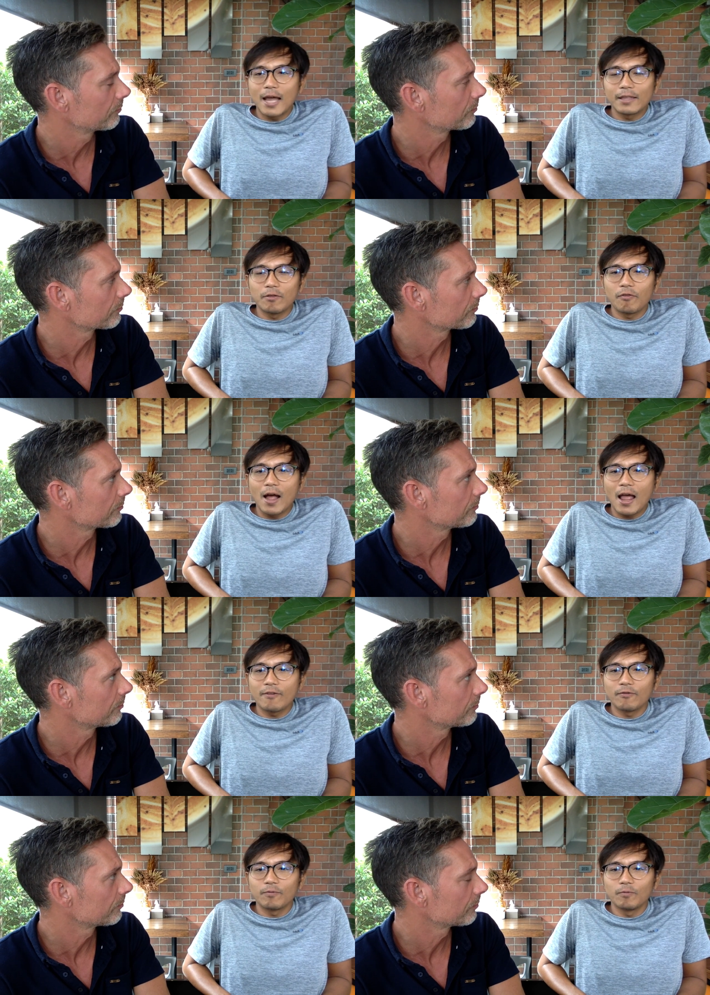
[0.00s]

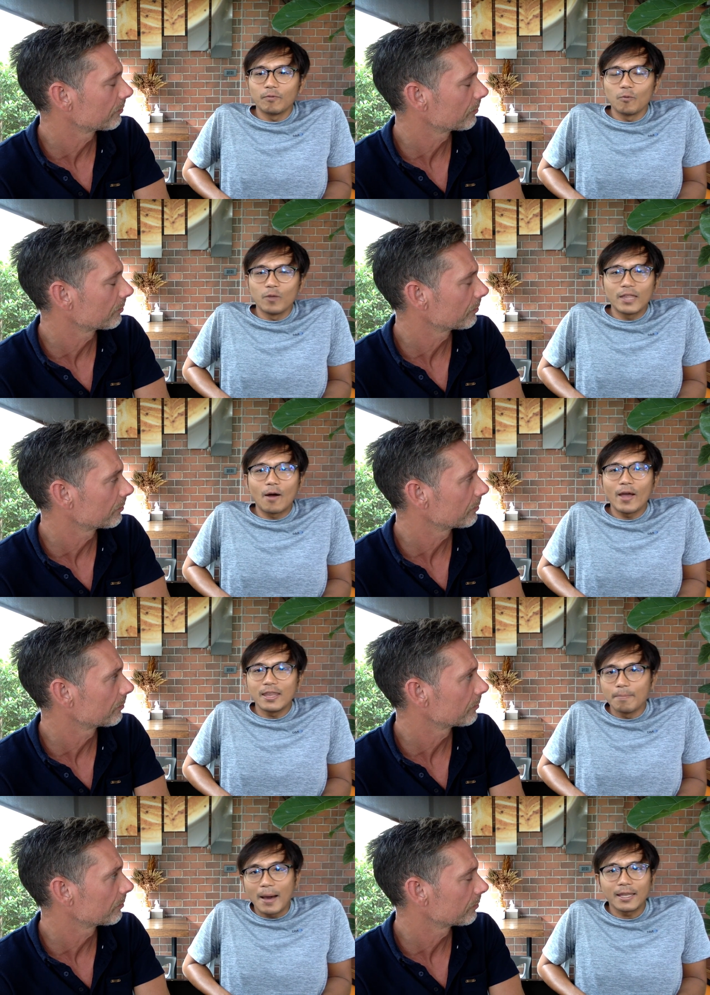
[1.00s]
Speaker 1: 95 without
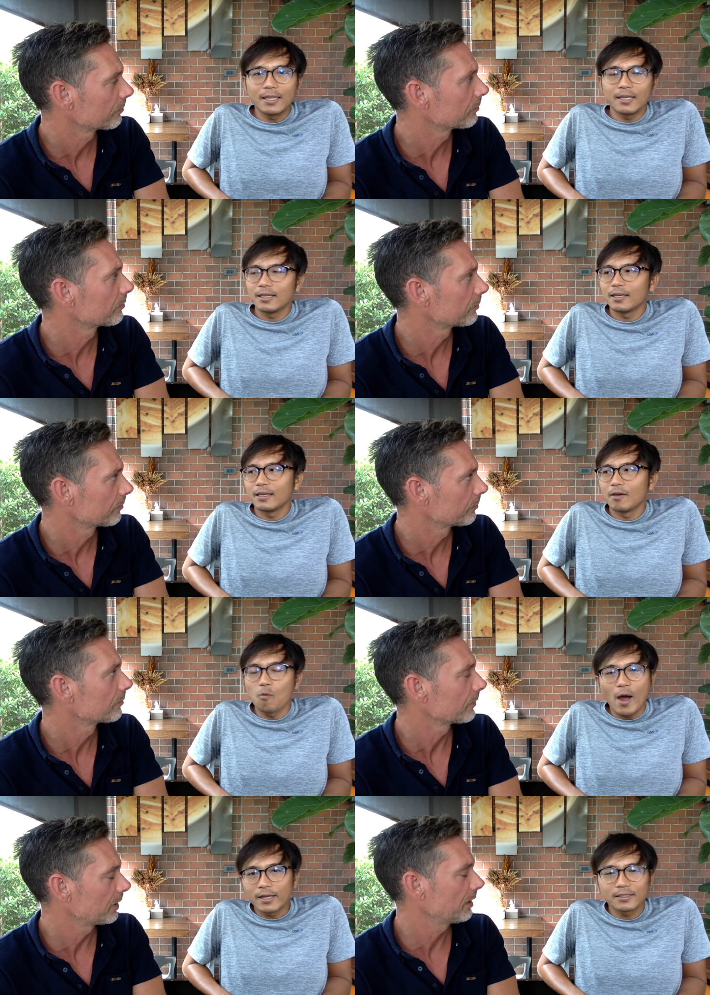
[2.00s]
anybody
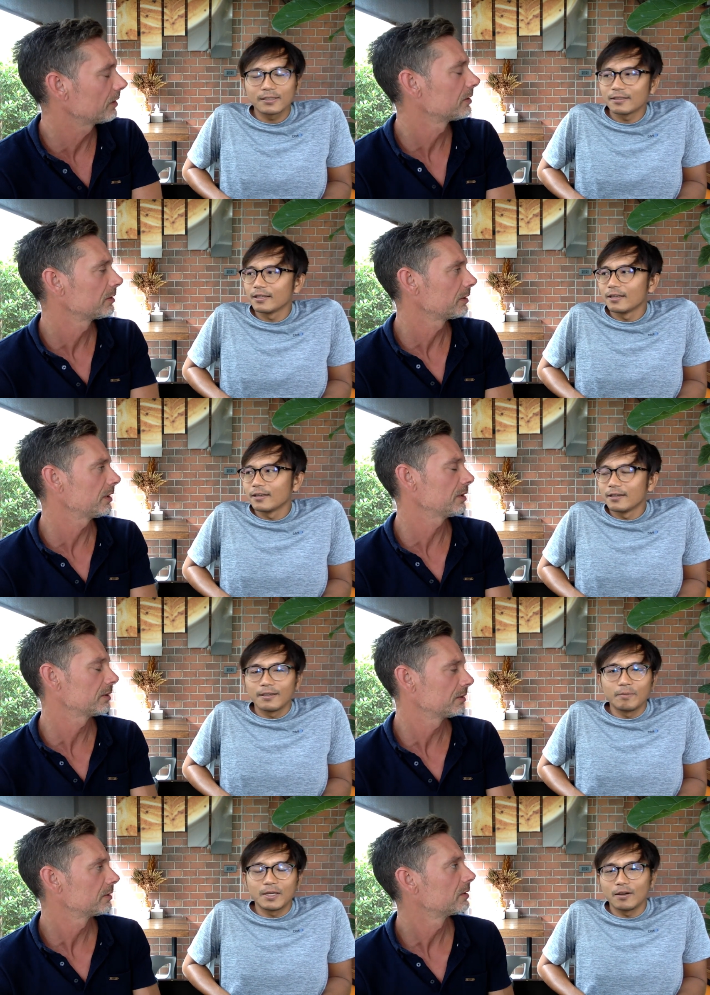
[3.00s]
once, yeah, yeah,
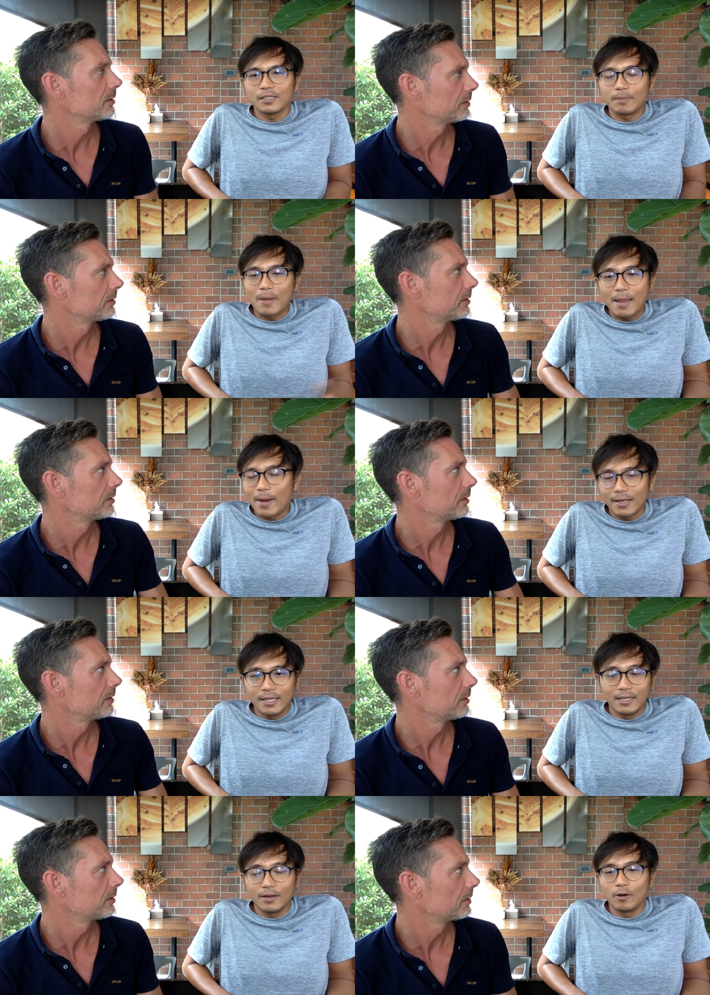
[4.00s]
because my
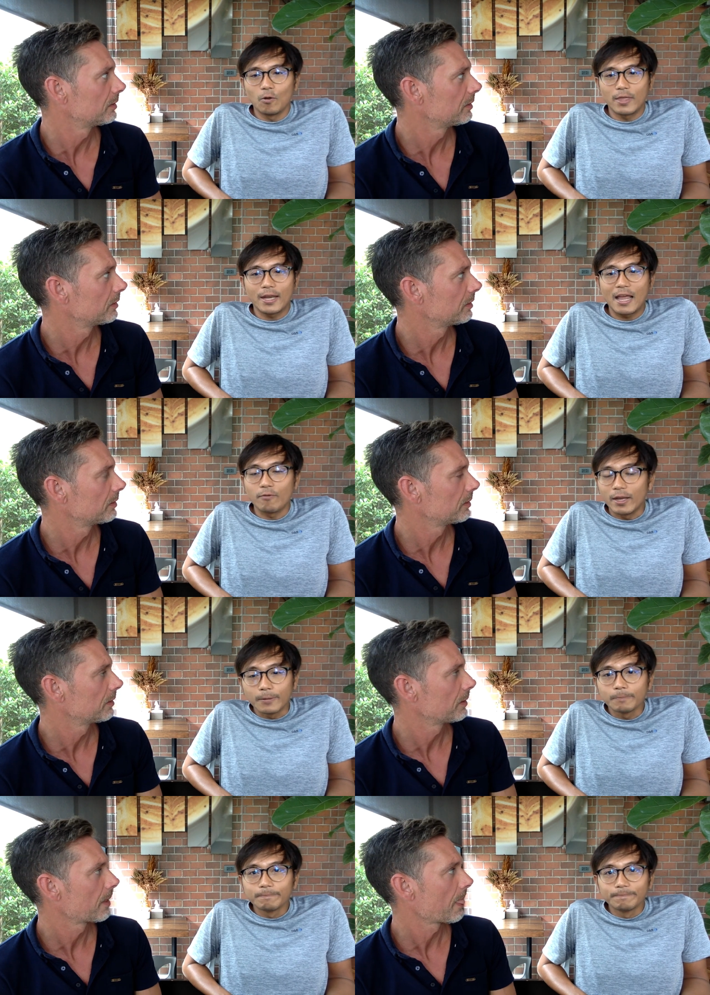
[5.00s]
body didn't know that I
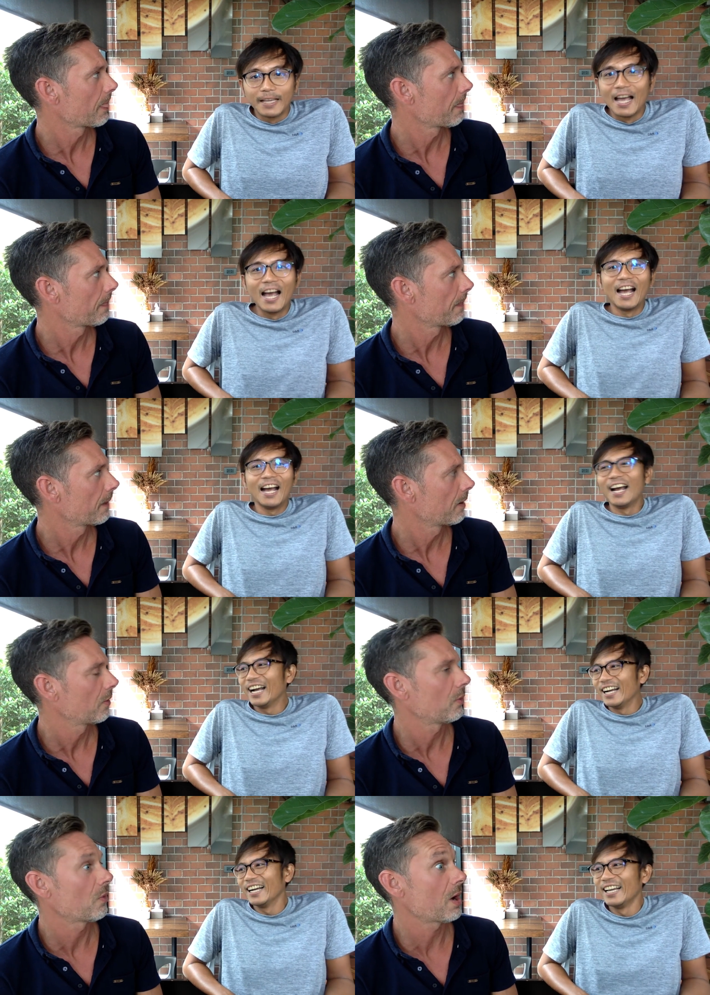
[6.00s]

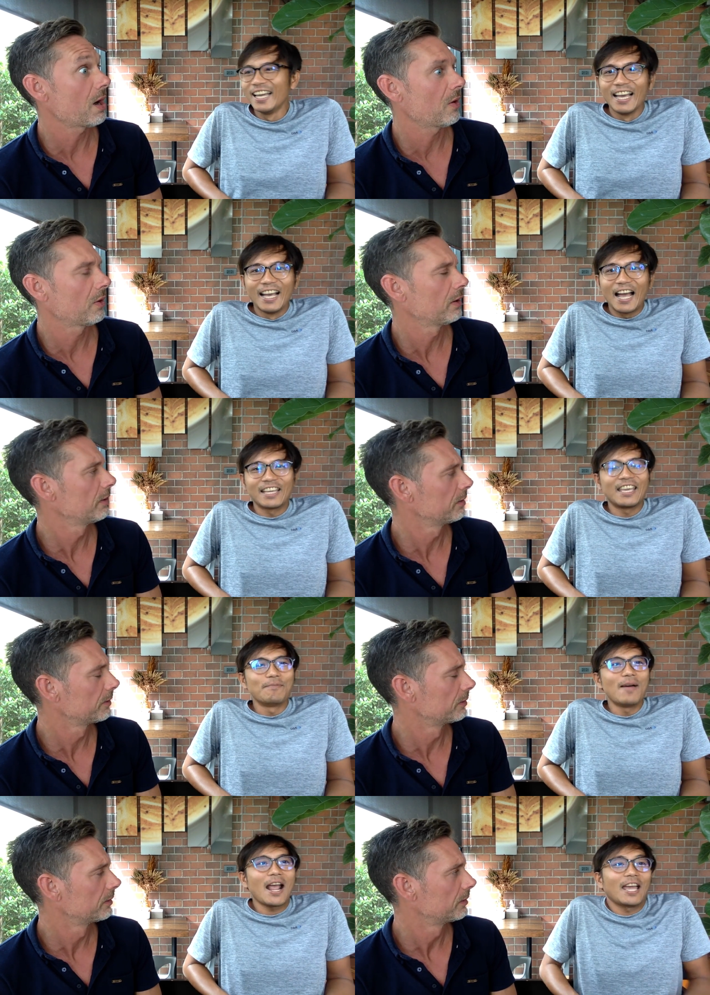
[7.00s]
went. Wow! I
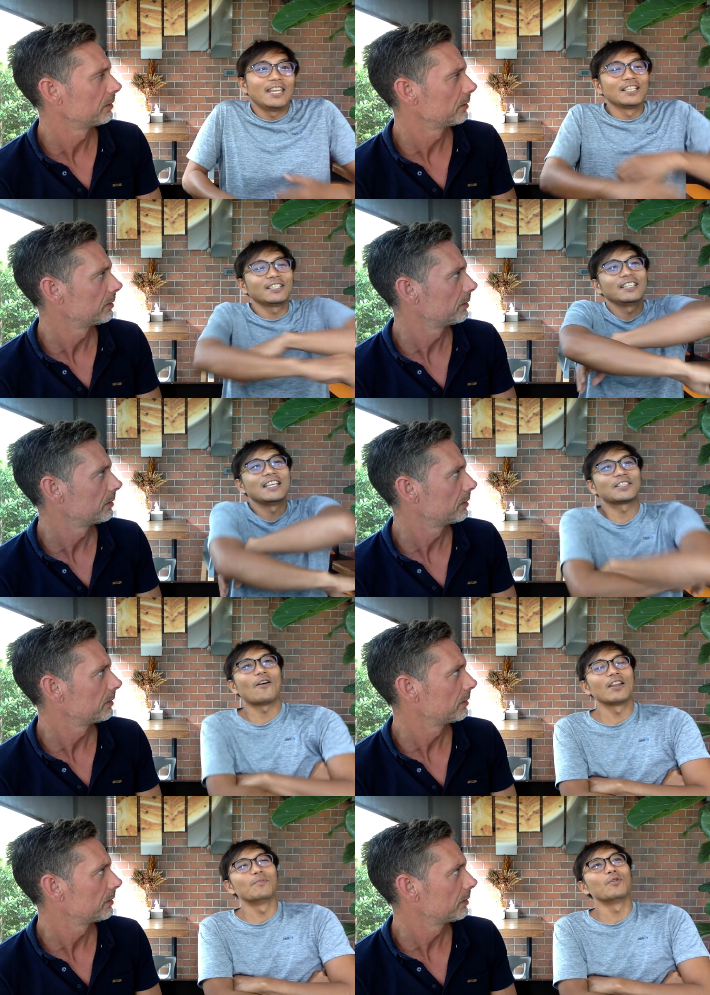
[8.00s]
came back and he's
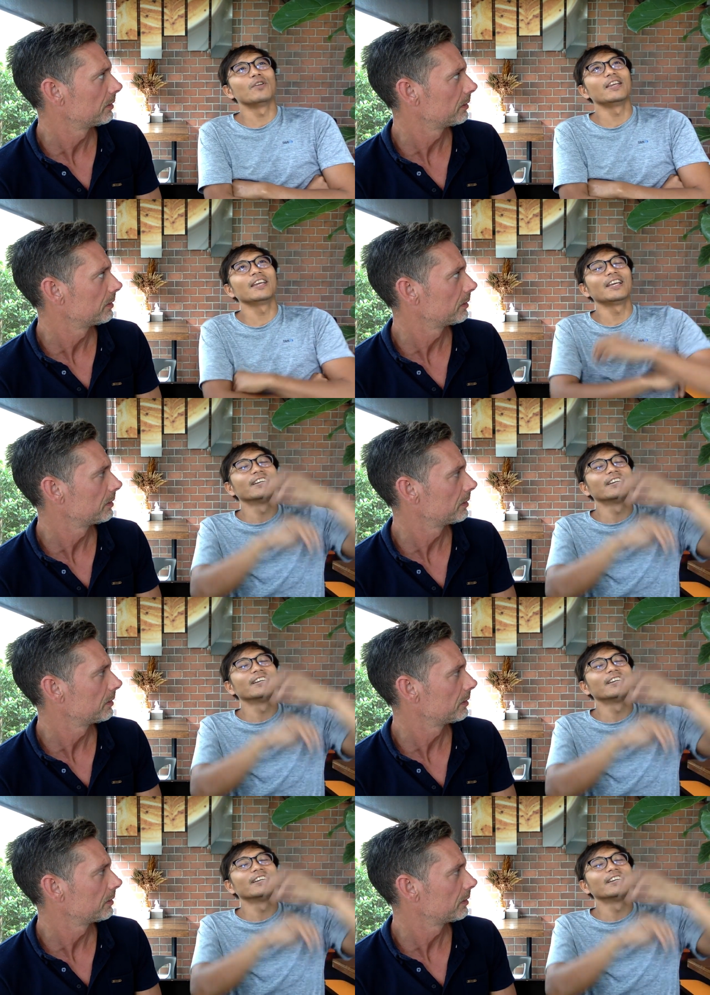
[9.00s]
on a buoy,